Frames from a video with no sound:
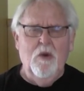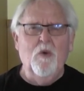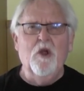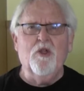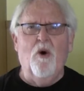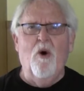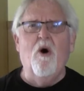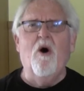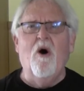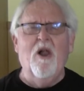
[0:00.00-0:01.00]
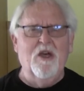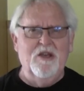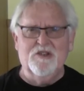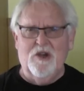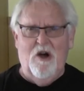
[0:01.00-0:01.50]
with all
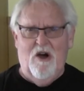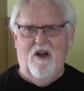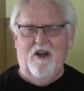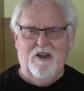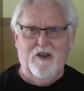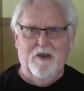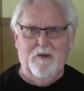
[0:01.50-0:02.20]
his heart.